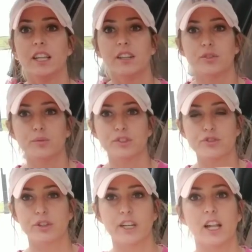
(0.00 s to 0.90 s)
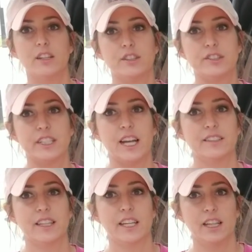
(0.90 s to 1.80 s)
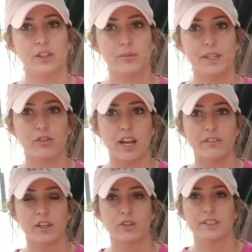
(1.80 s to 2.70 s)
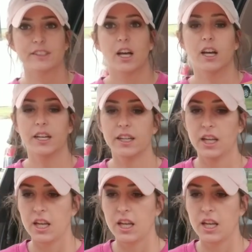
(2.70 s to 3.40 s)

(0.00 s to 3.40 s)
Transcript: This one was $3. It has like a little bit of graphic on the side.